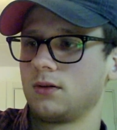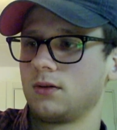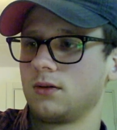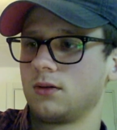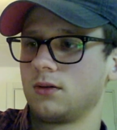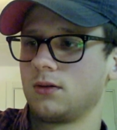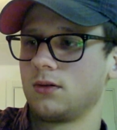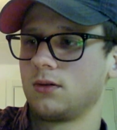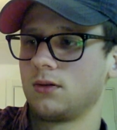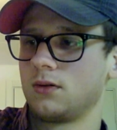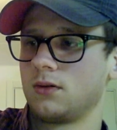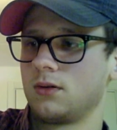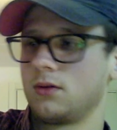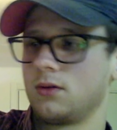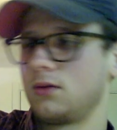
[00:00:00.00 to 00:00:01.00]

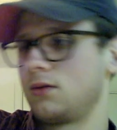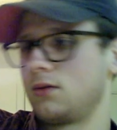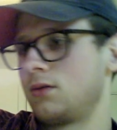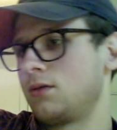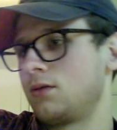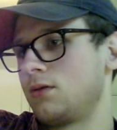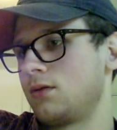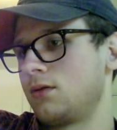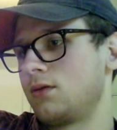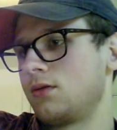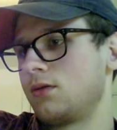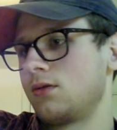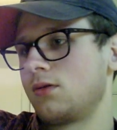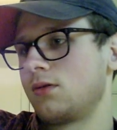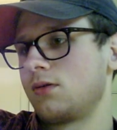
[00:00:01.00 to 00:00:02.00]

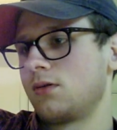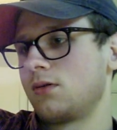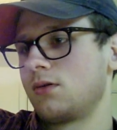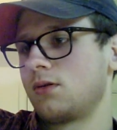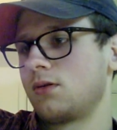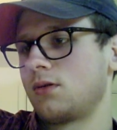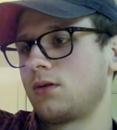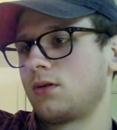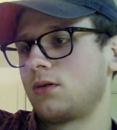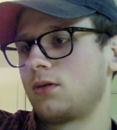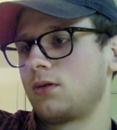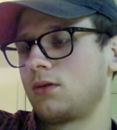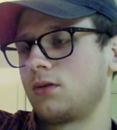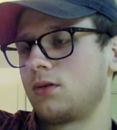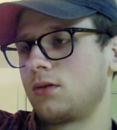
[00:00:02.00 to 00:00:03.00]

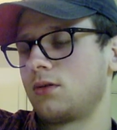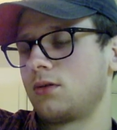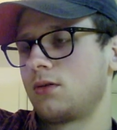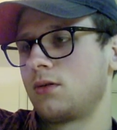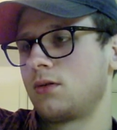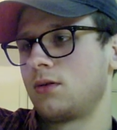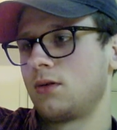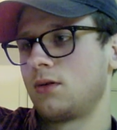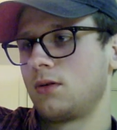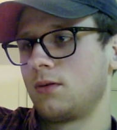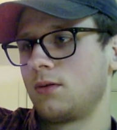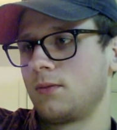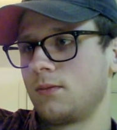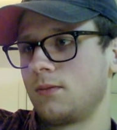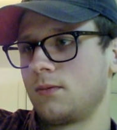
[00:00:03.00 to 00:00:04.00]

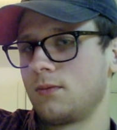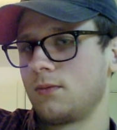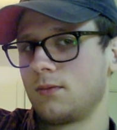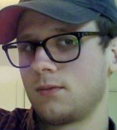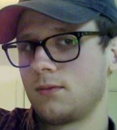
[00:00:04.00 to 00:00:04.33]
No one is speaking in this clip.